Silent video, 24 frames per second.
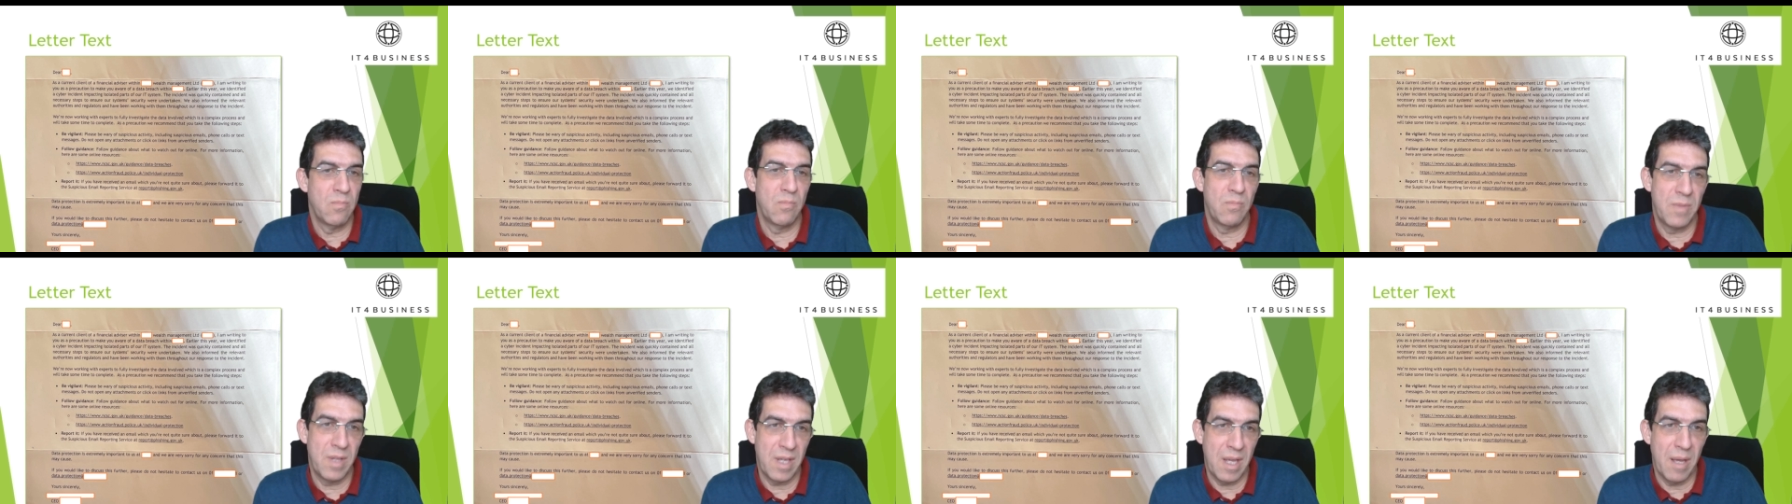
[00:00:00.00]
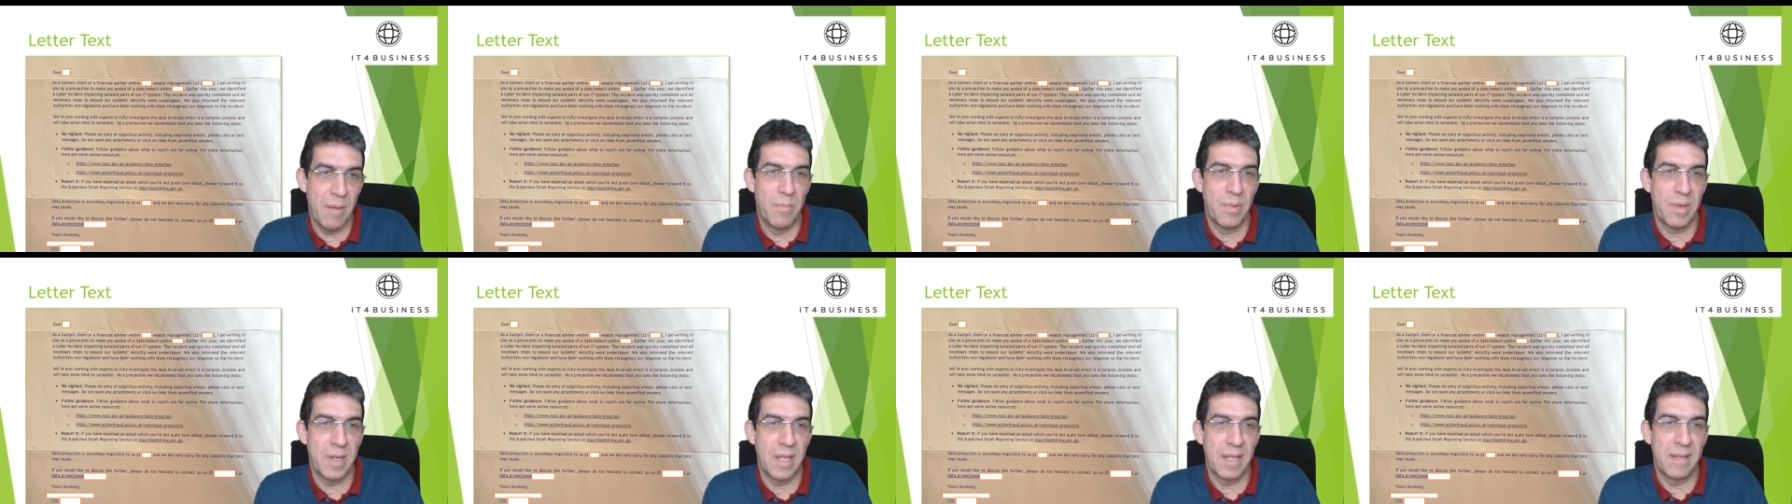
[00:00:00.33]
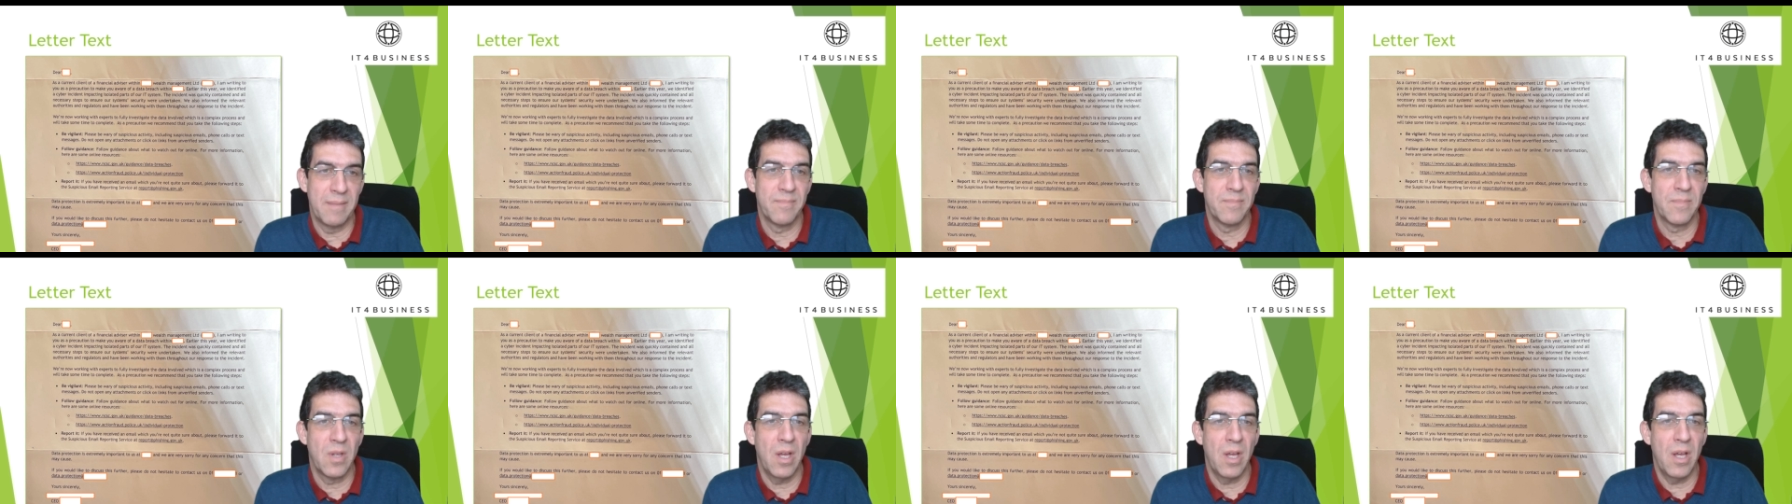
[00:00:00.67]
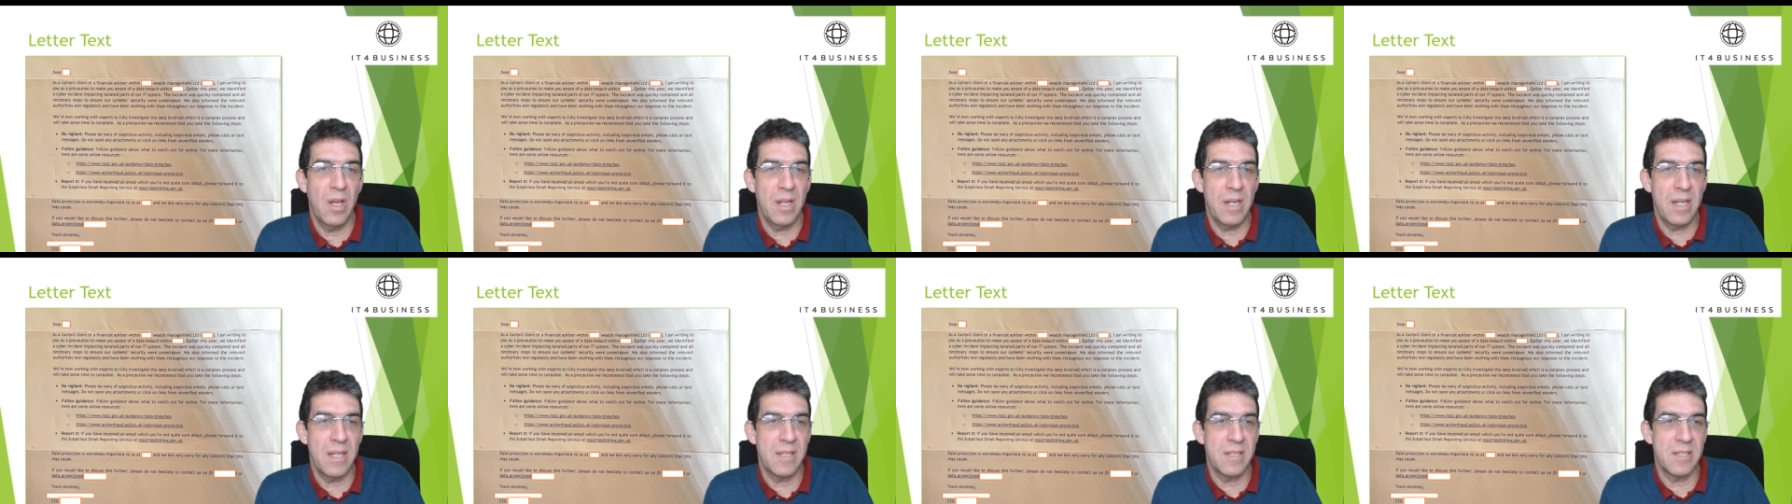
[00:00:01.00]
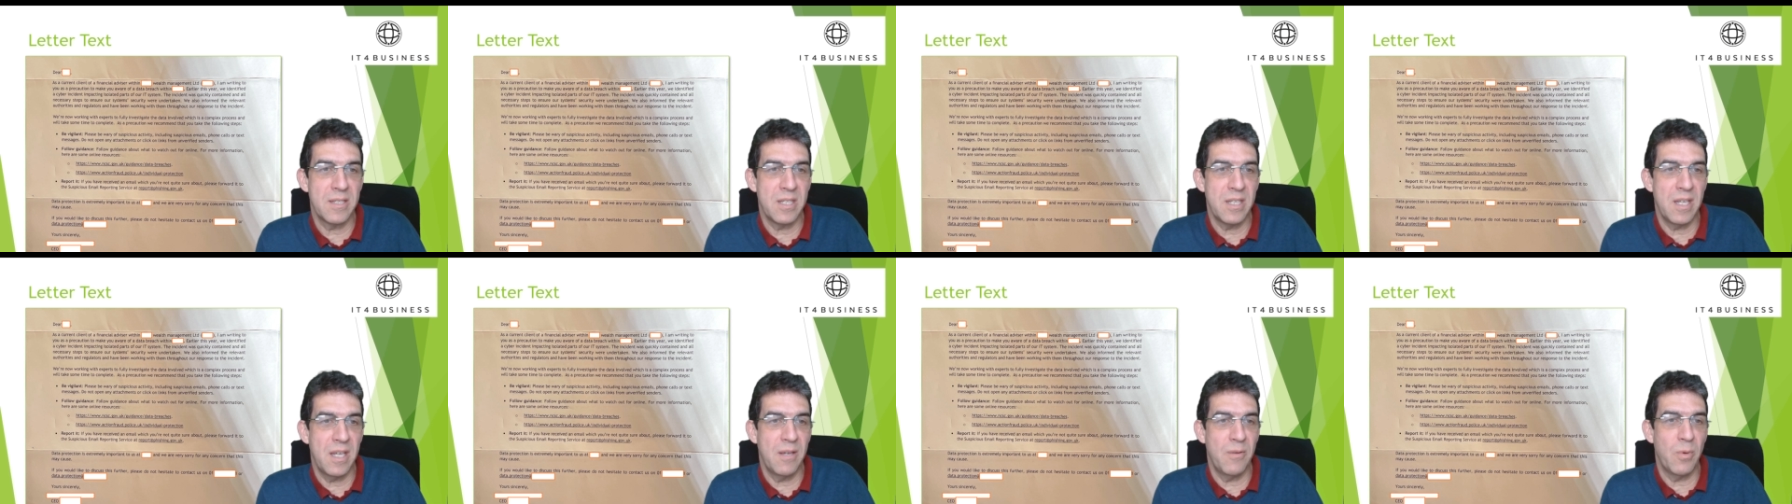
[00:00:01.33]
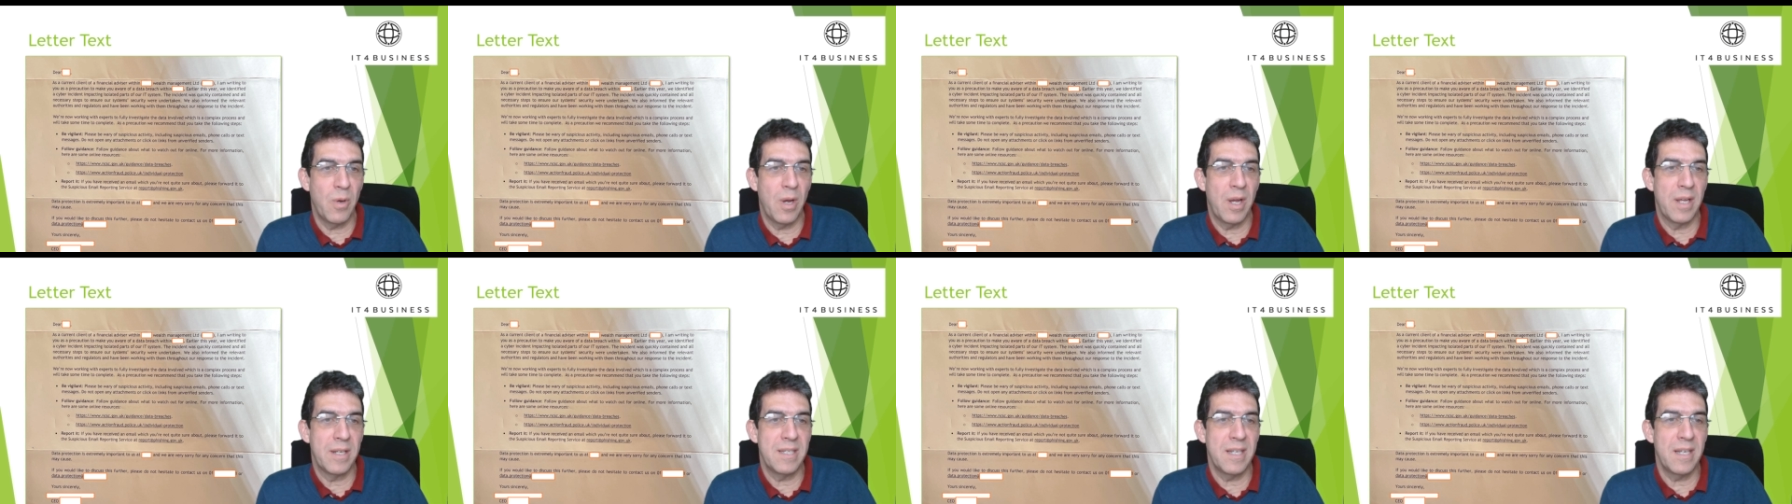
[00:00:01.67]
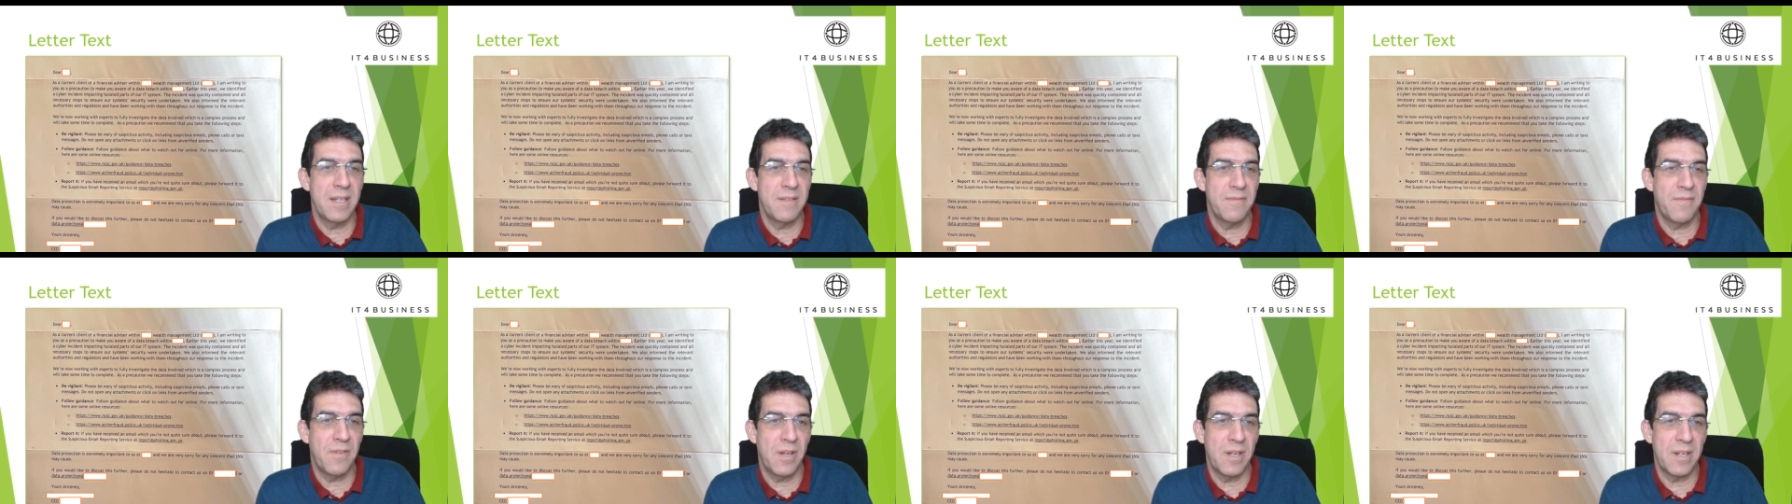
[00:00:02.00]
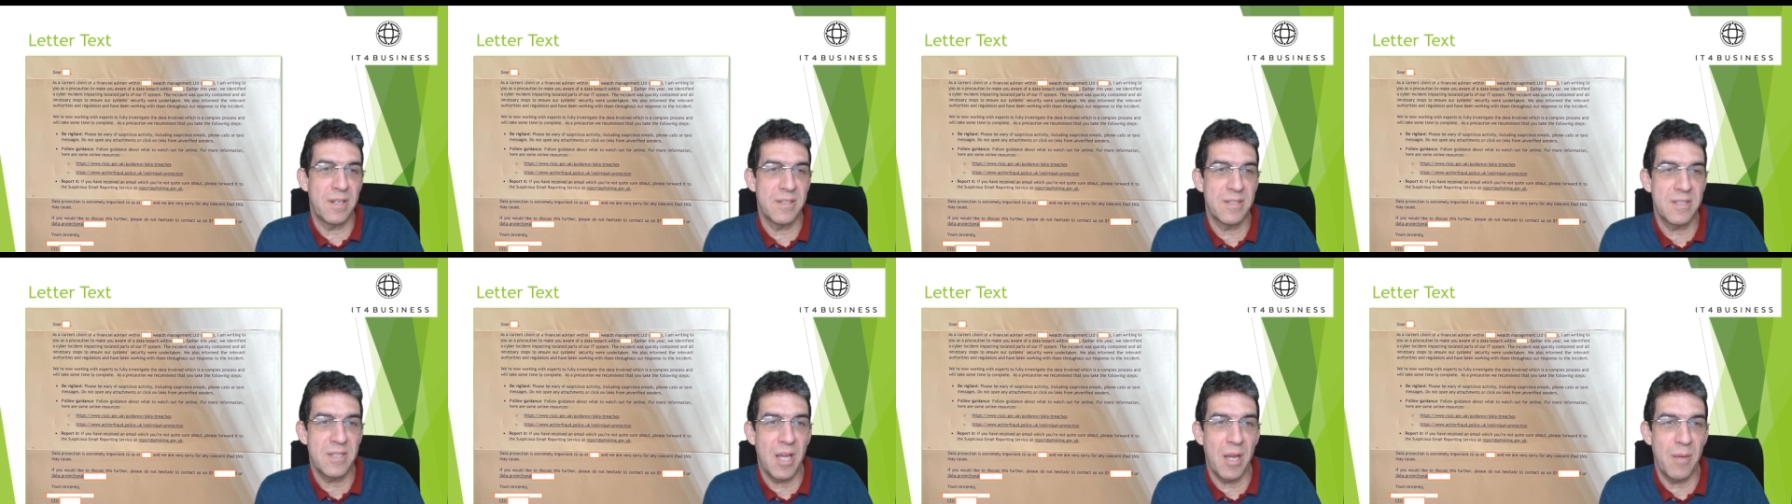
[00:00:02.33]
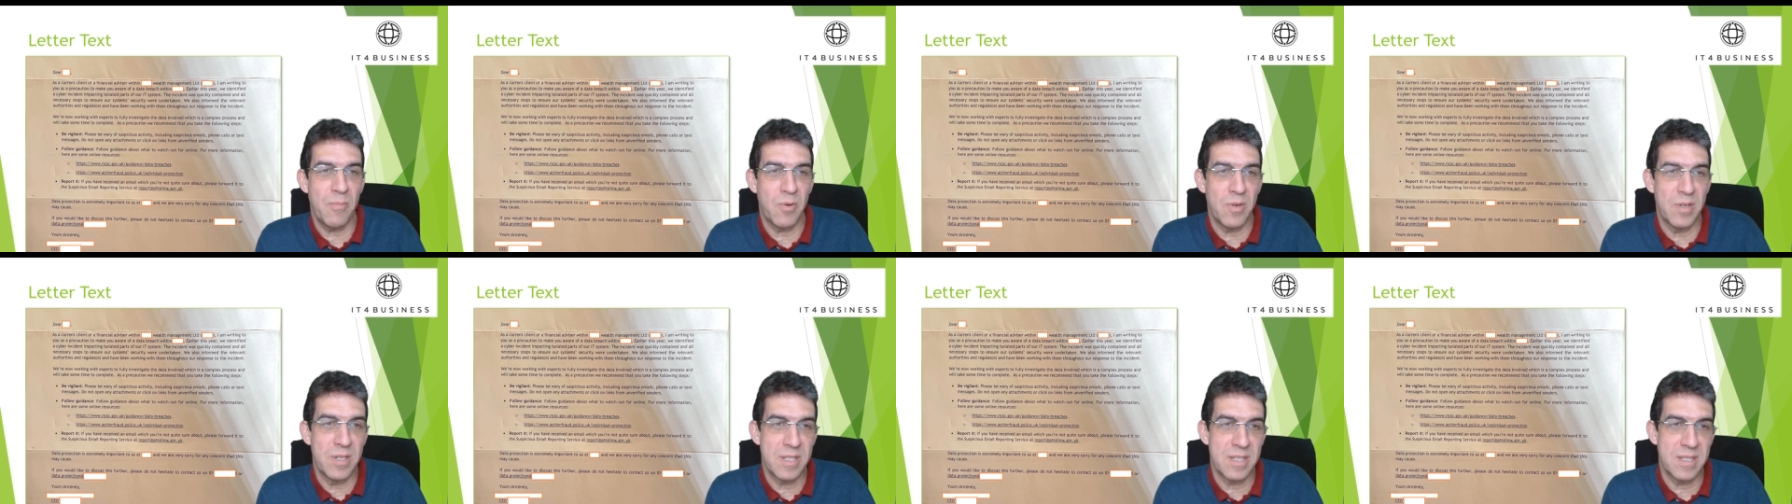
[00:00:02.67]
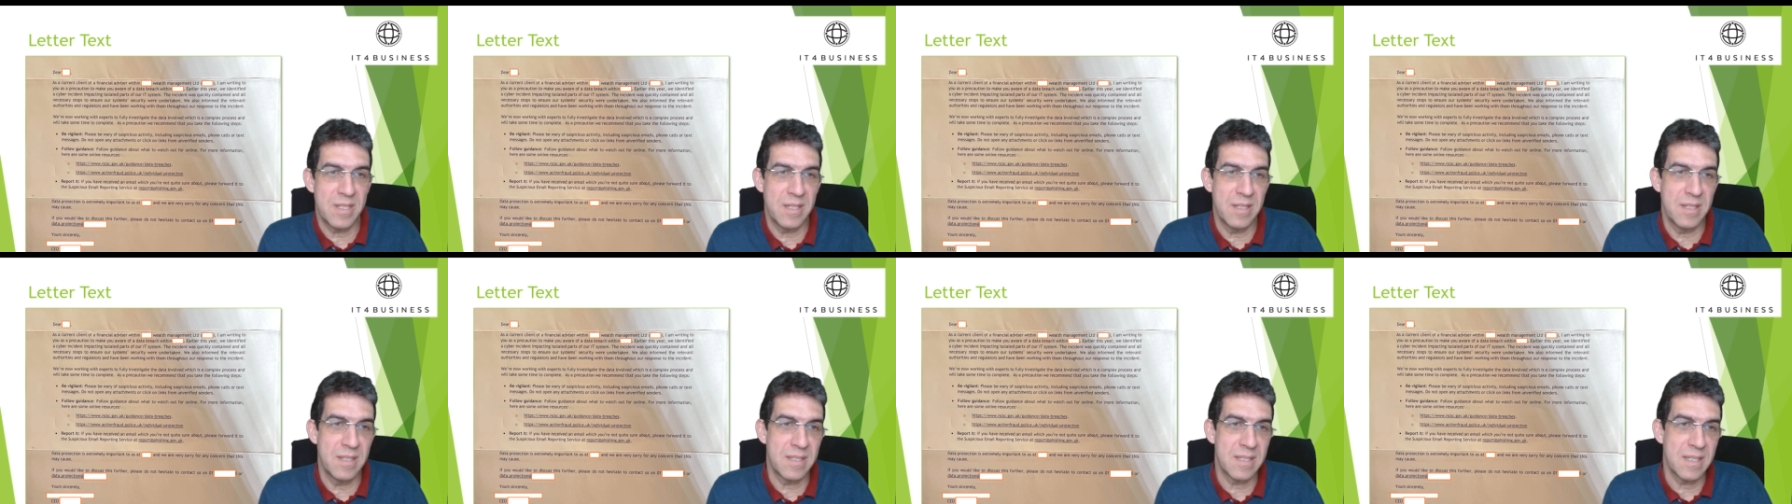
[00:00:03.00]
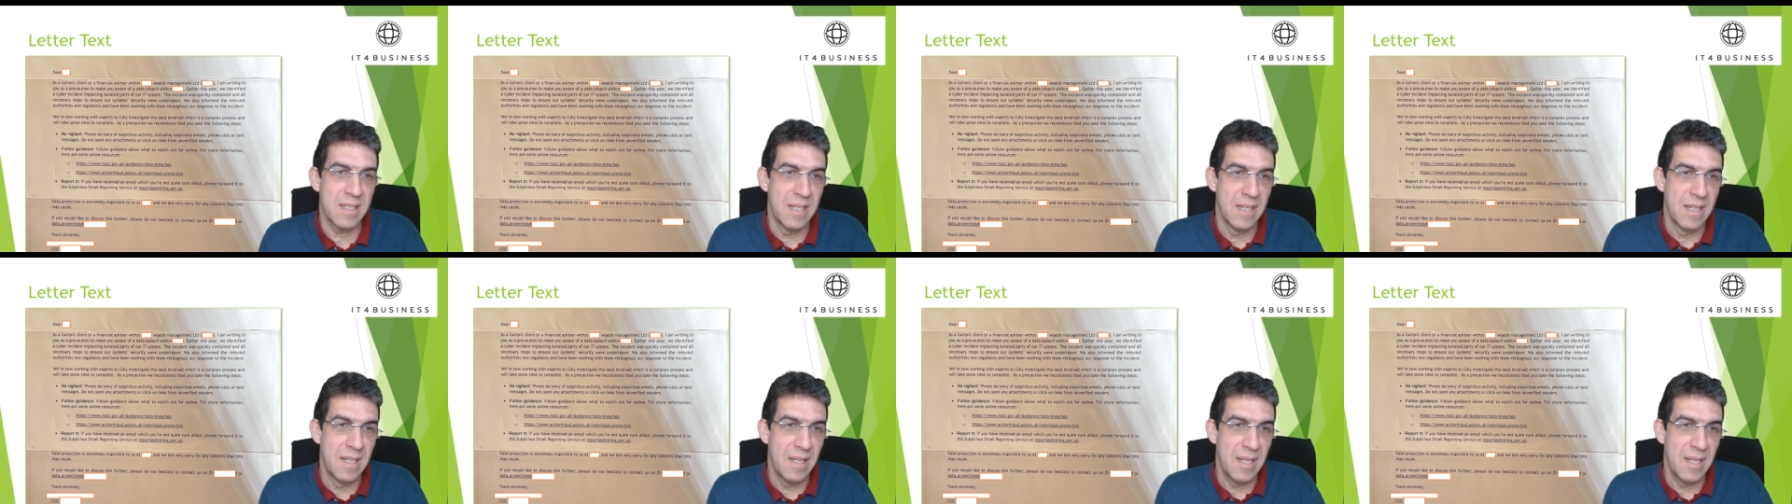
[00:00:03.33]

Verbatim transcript: the company. Earlier this year, we identified a cyber incident